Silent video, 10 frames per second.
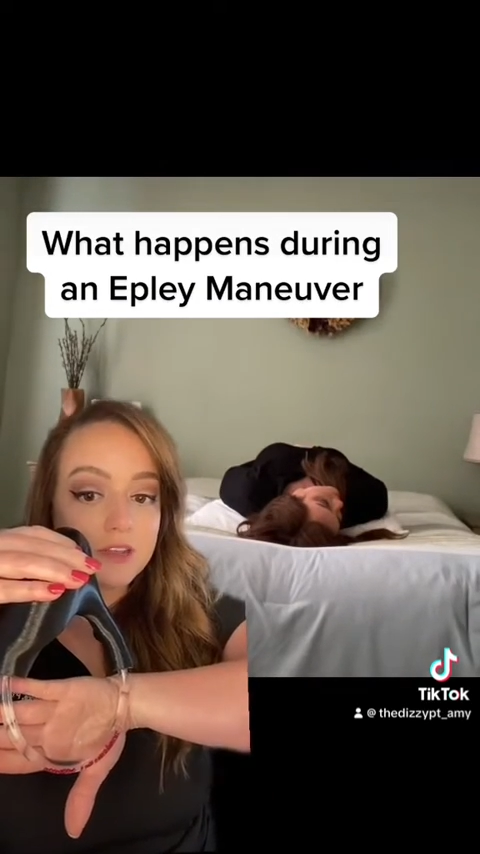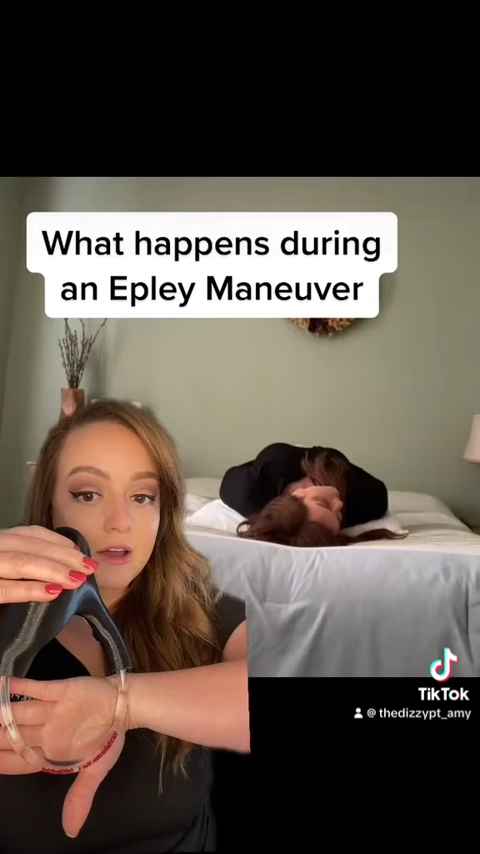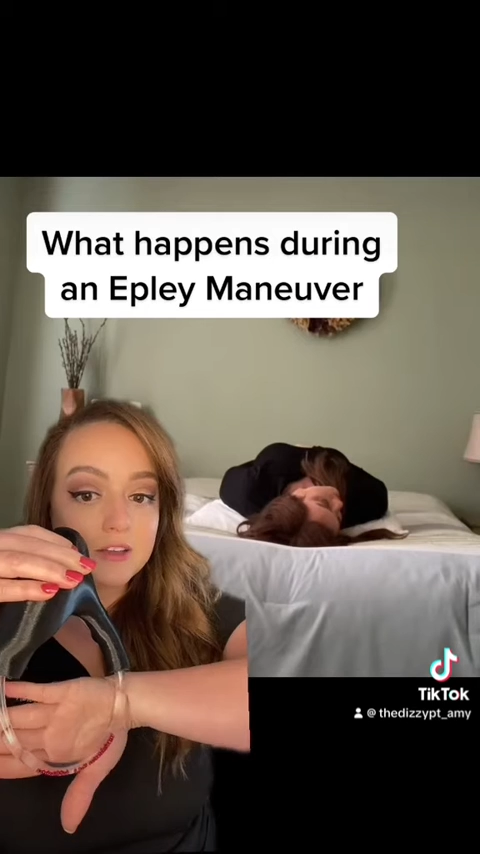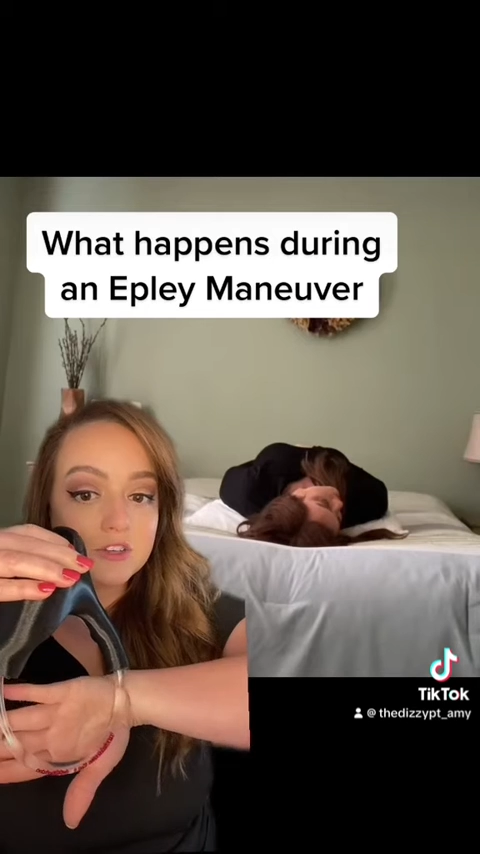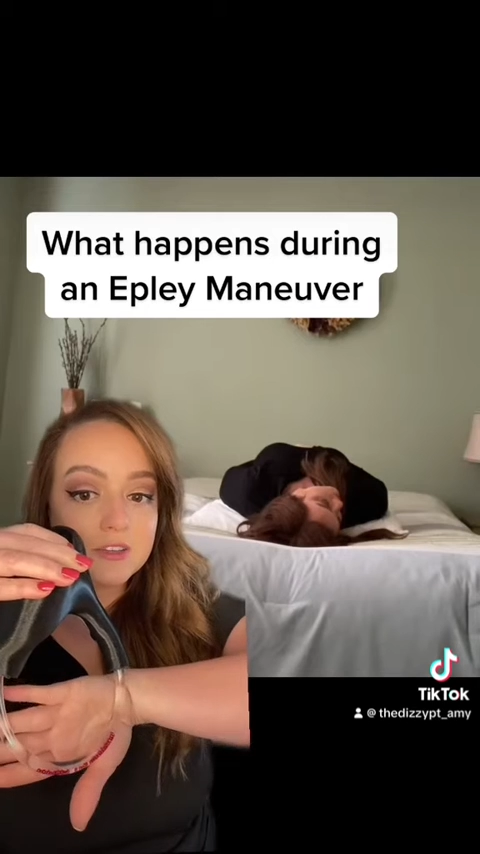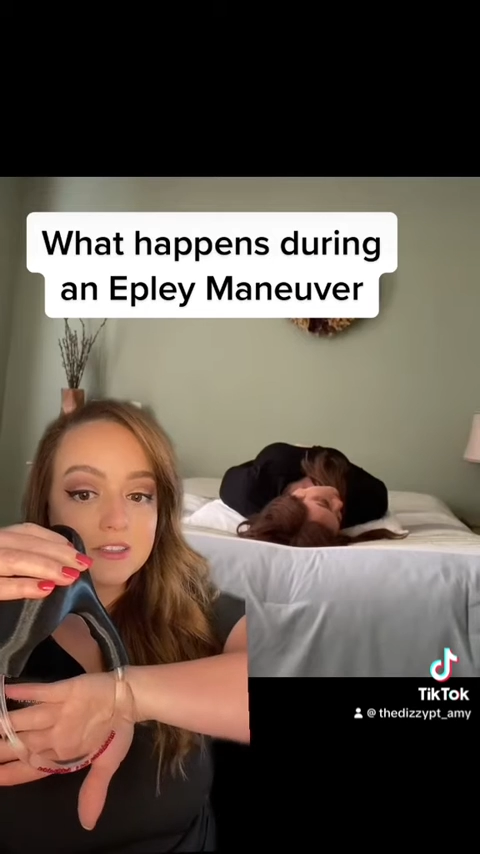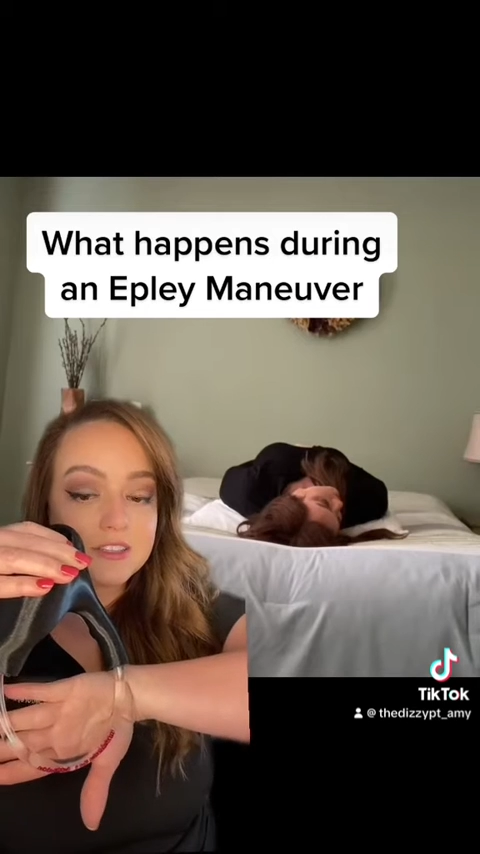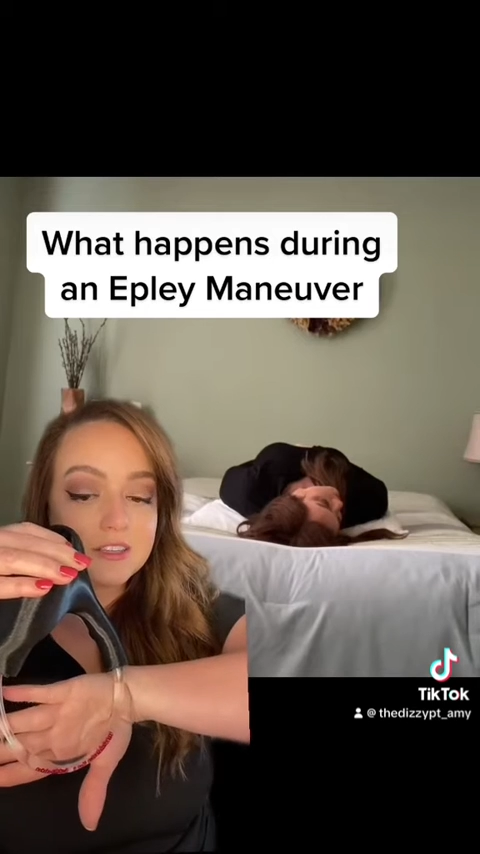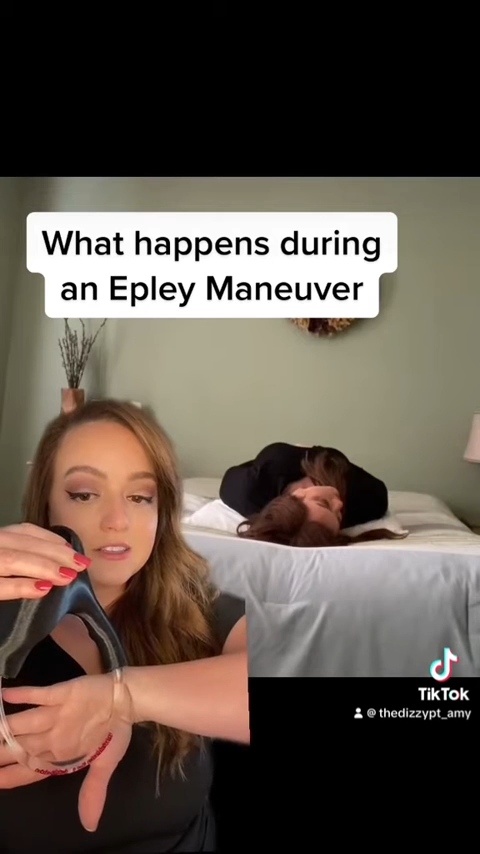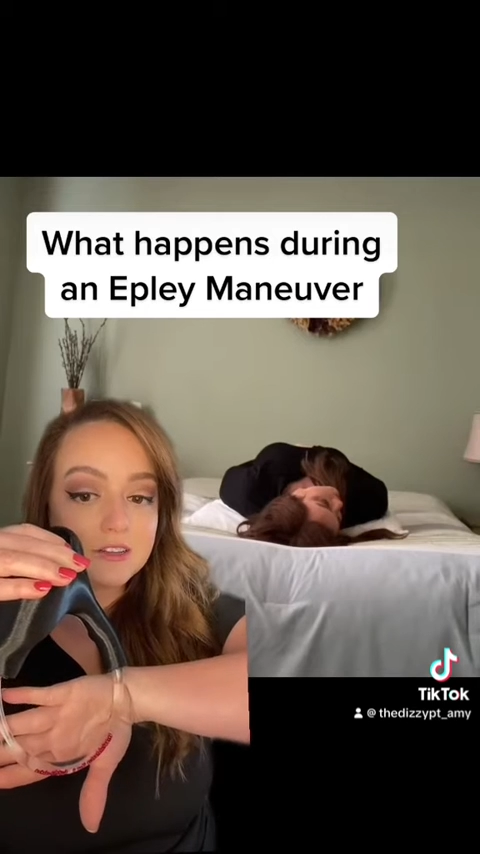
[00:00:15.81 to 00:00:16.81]
Now, as you can see,
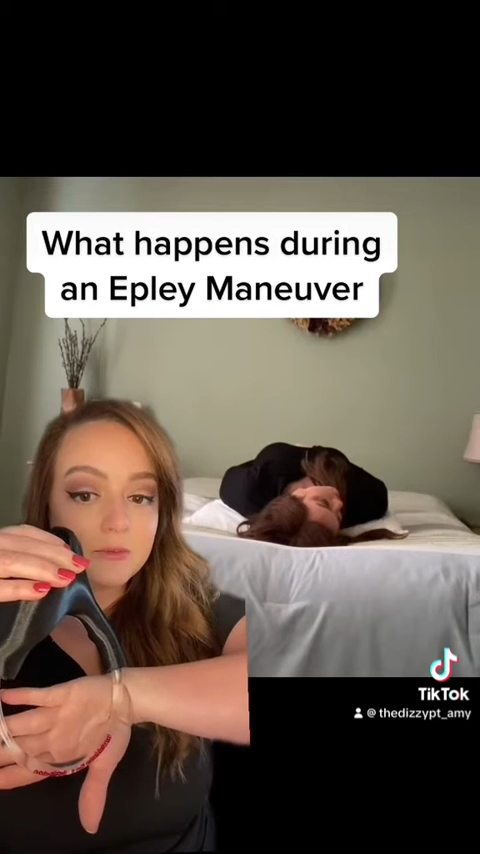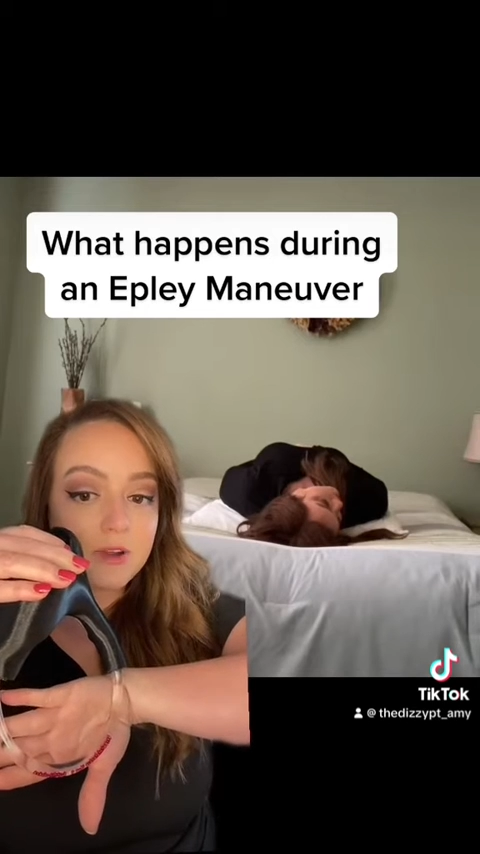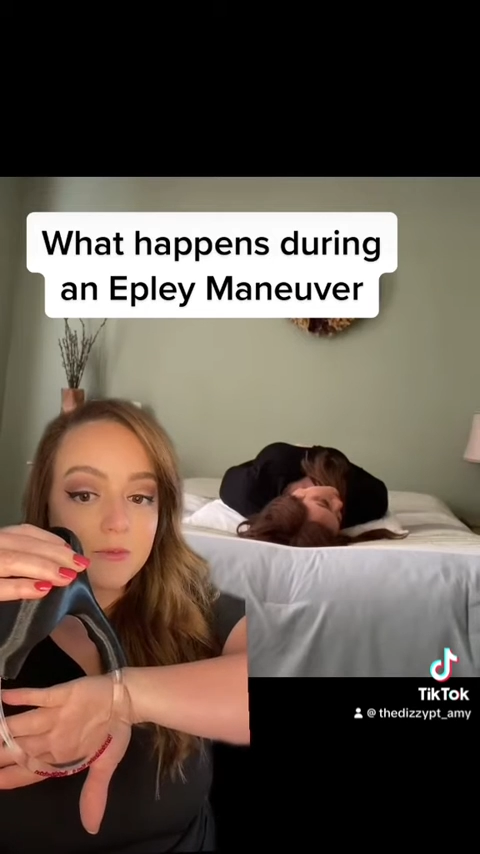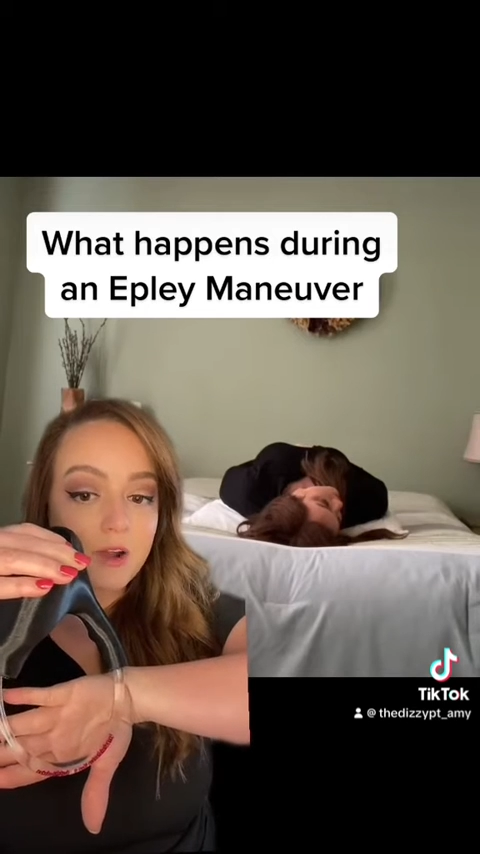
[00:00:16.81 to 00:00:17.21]
these little red